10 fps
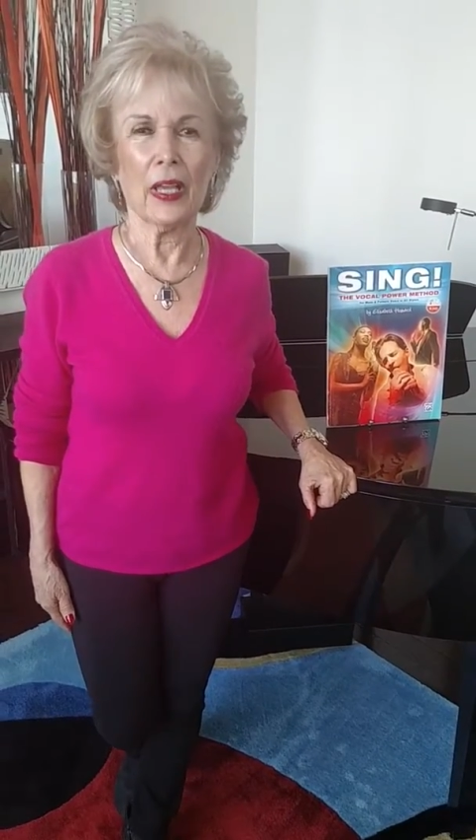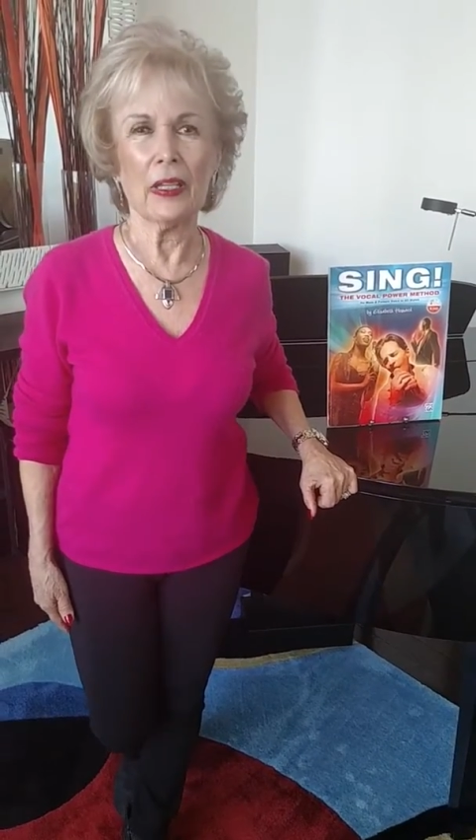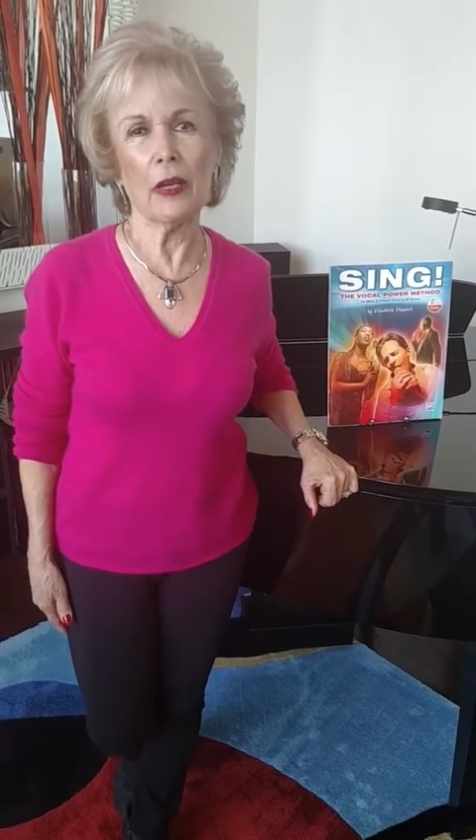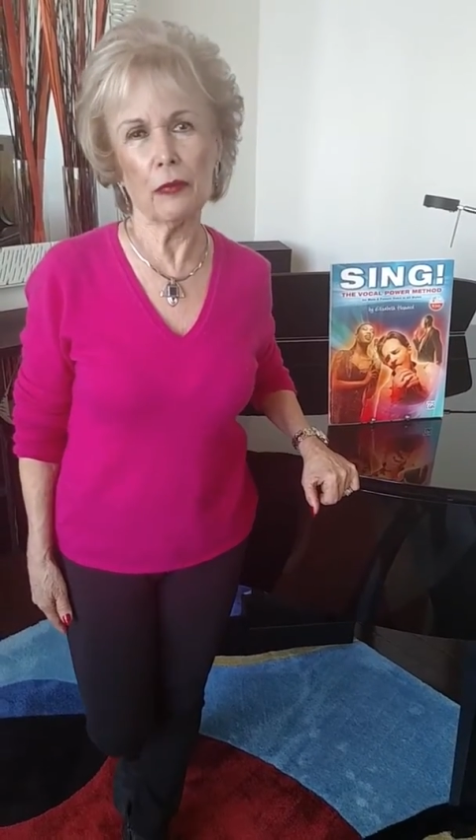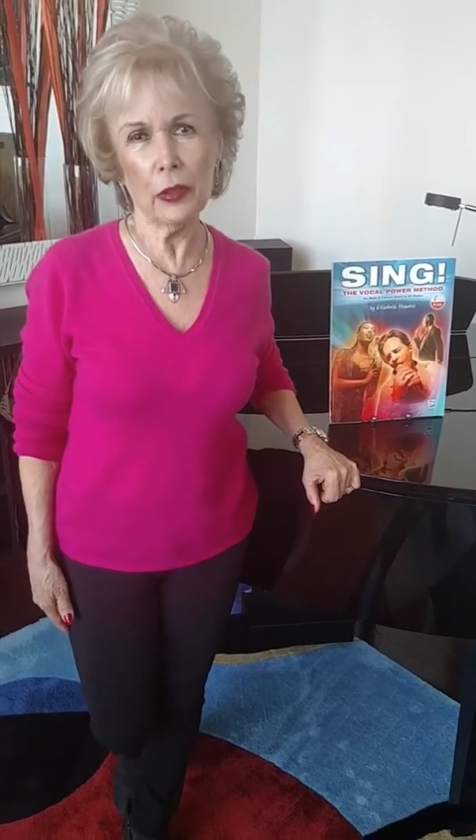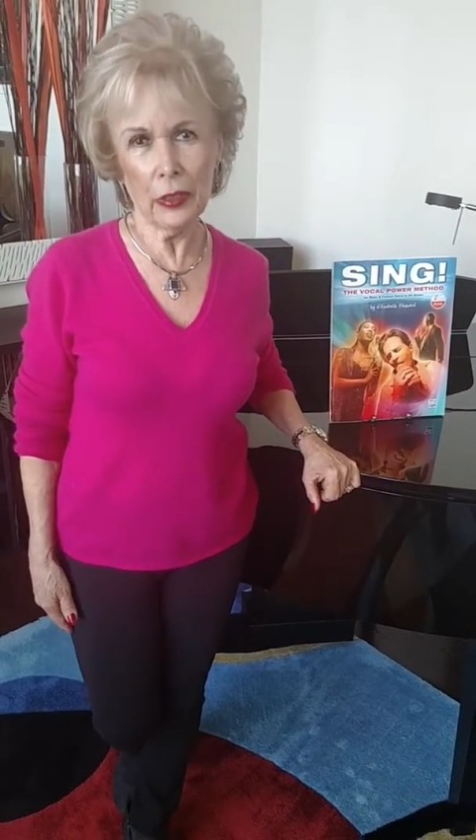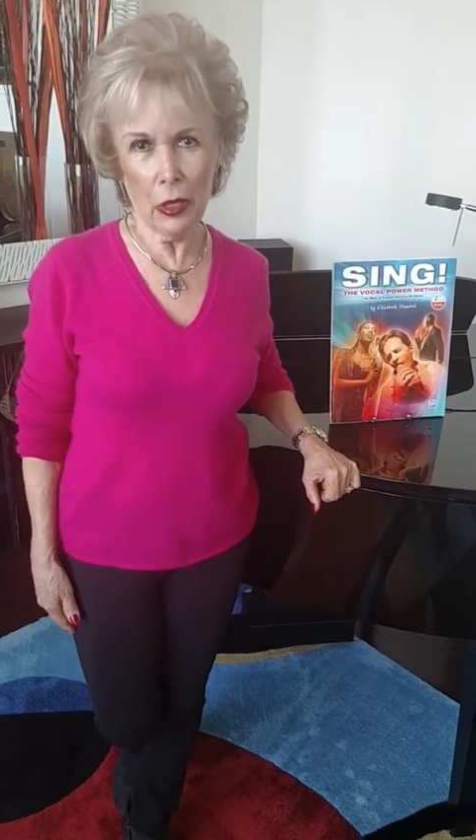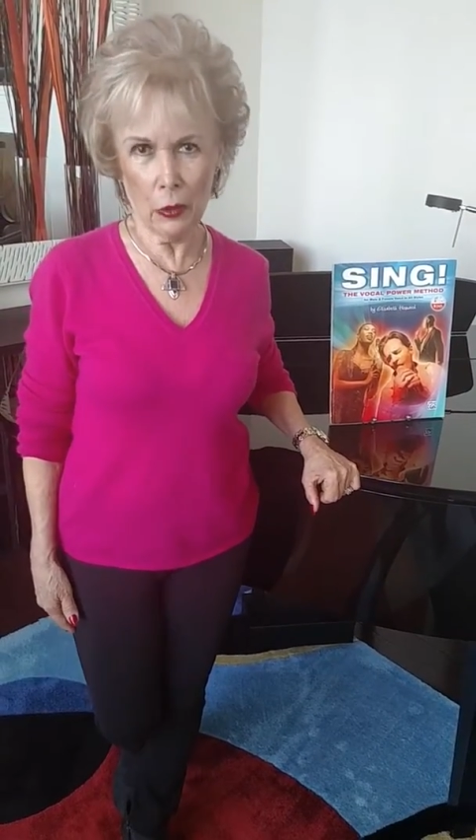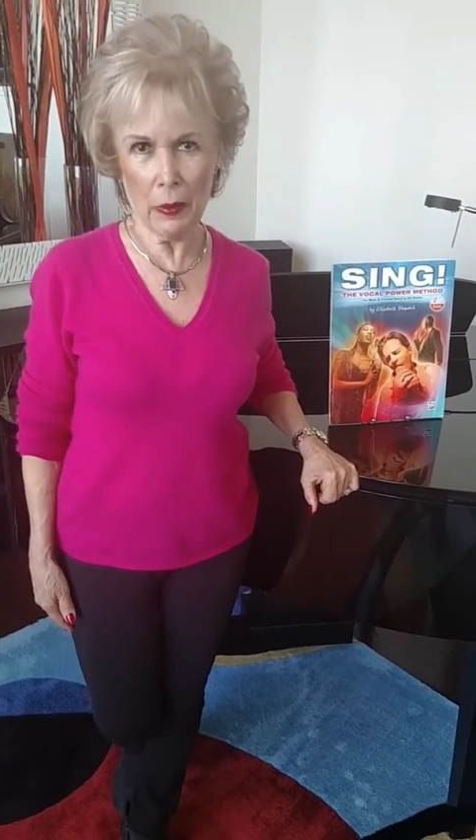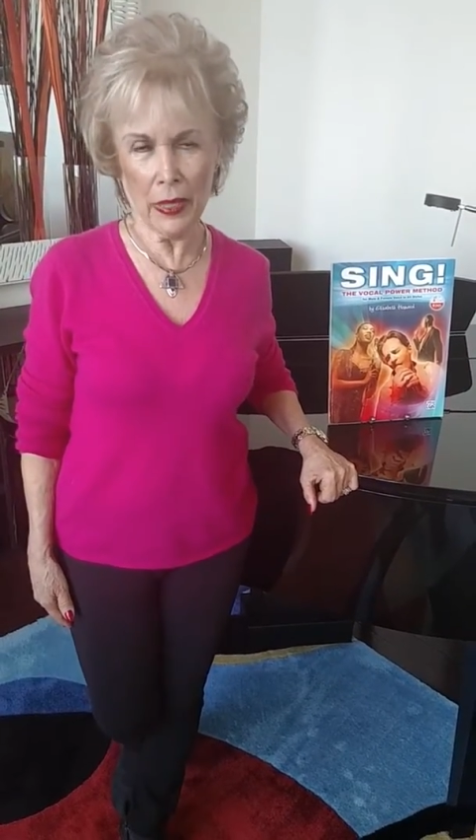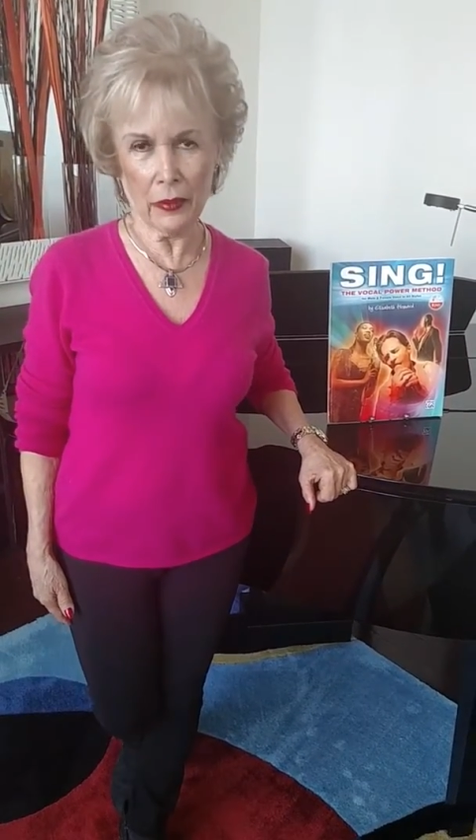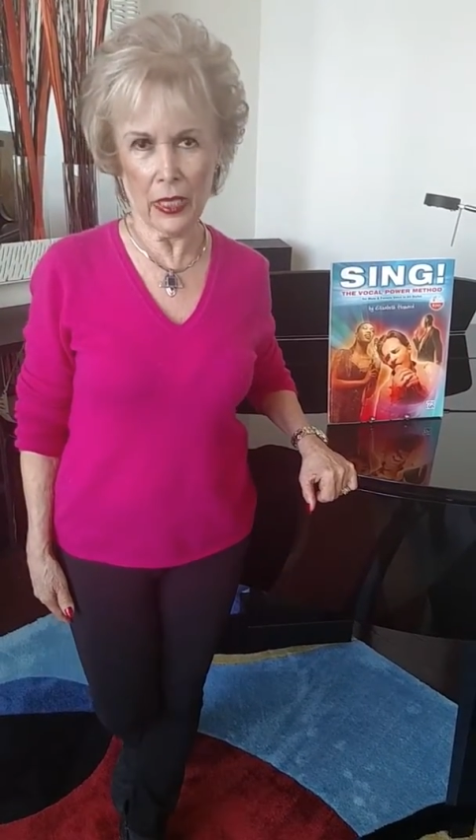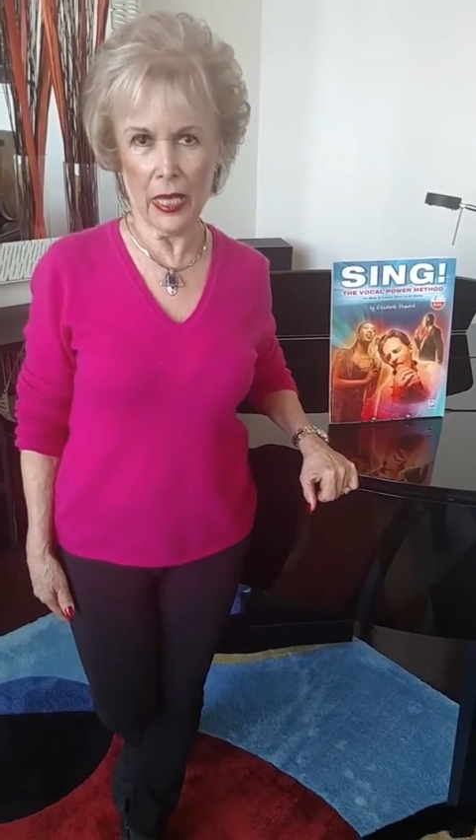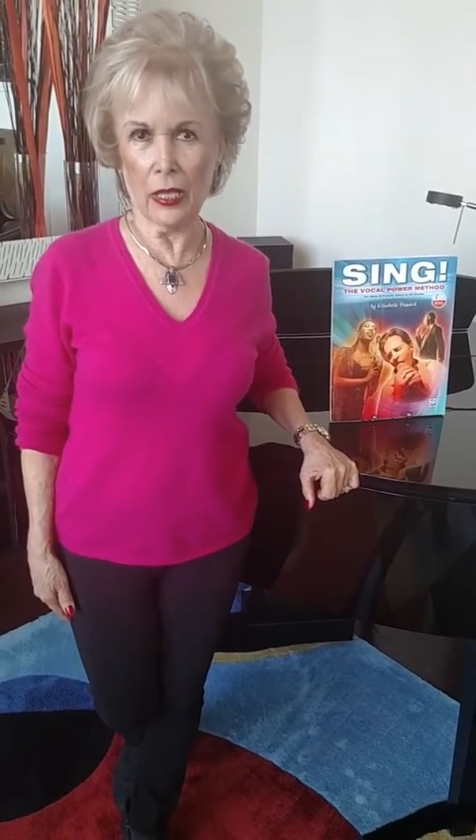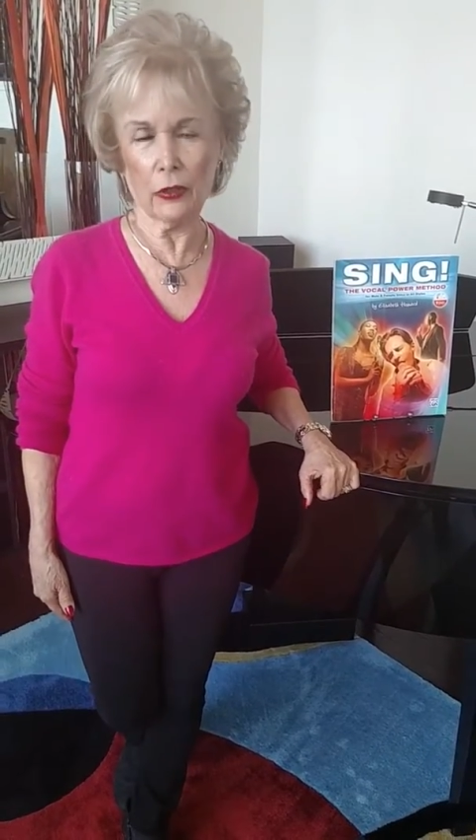Now, if you didn't know about the
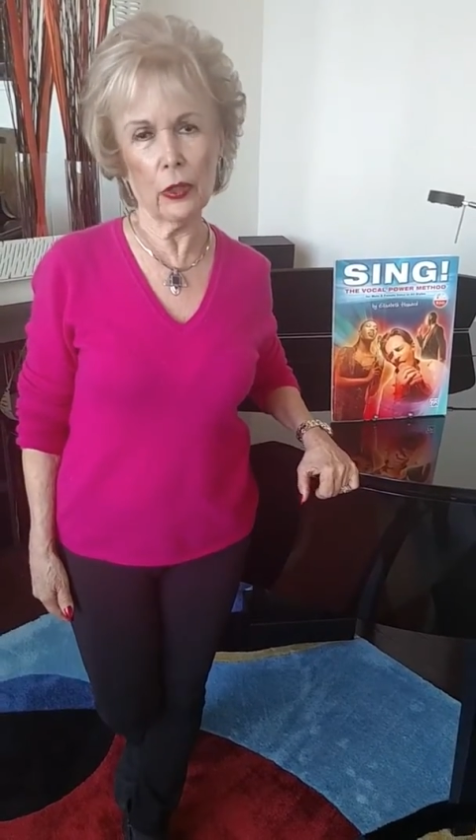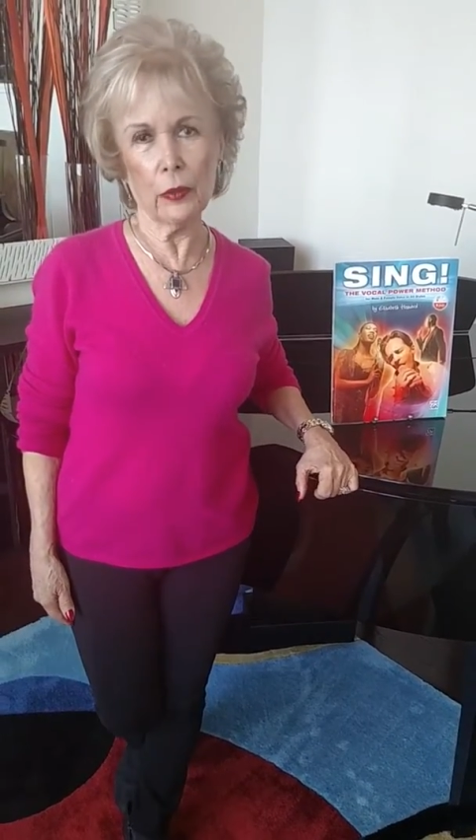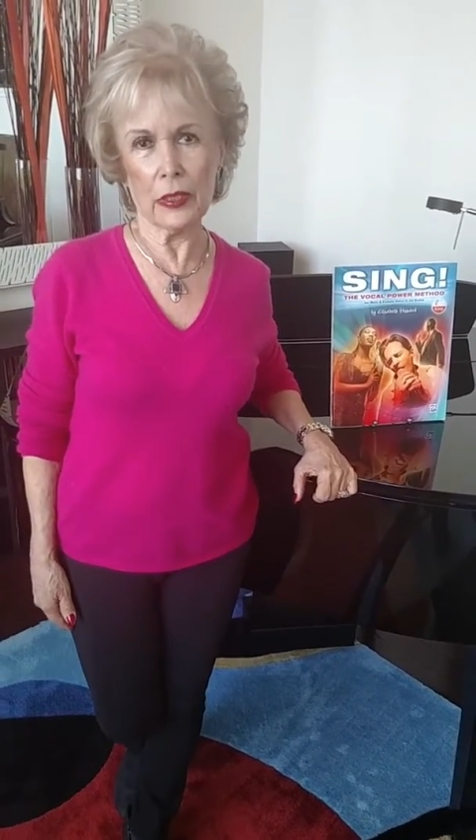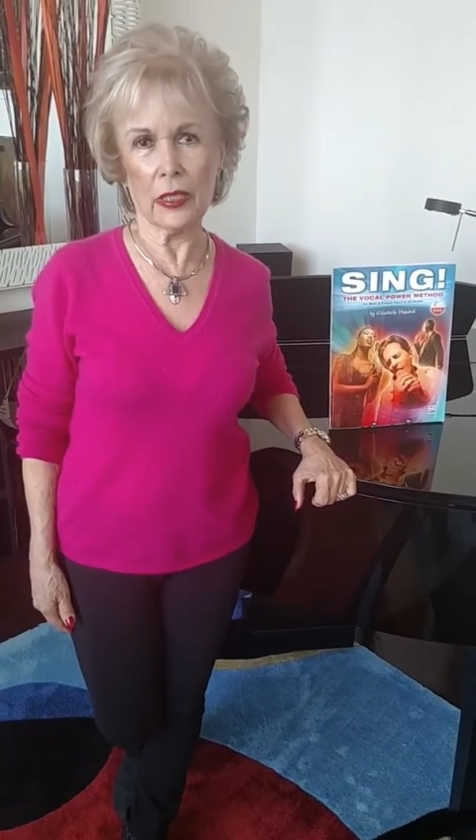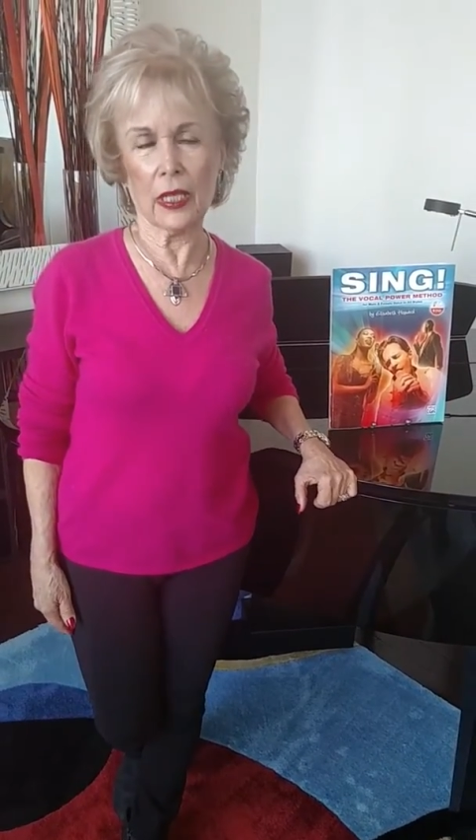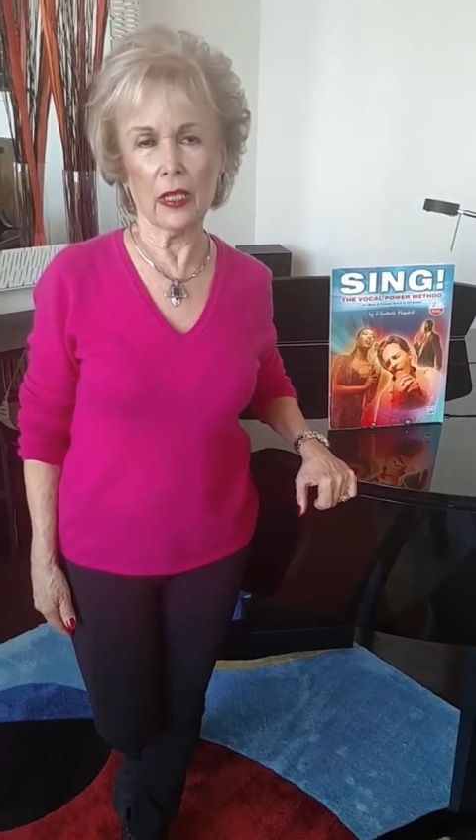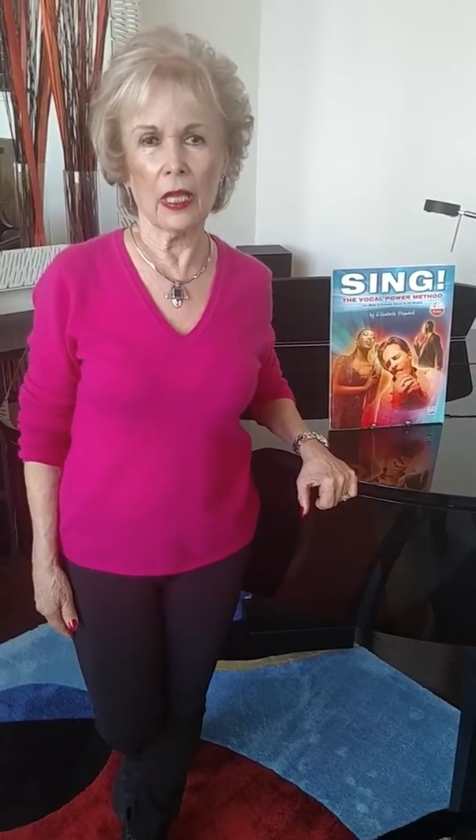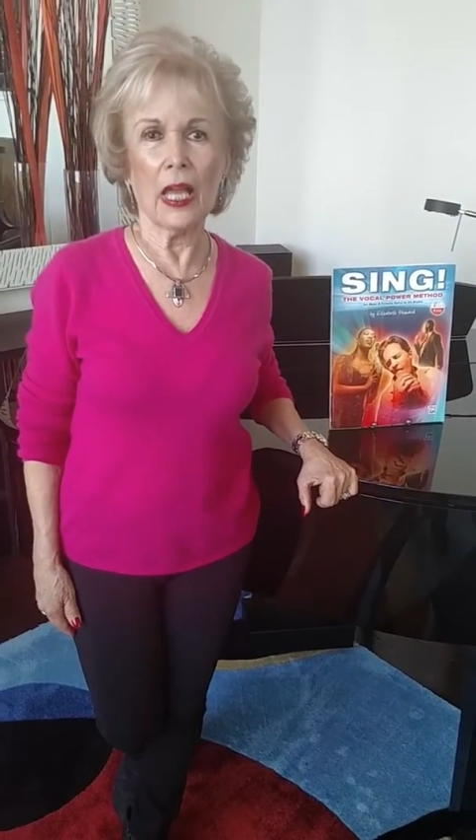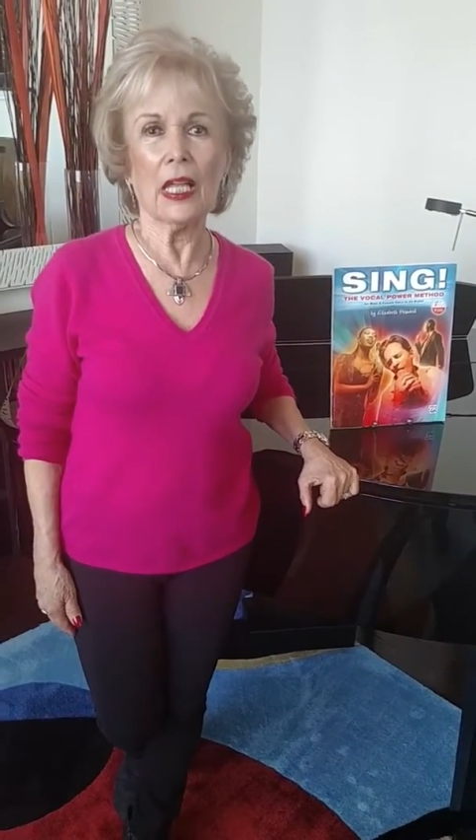L, you would sing,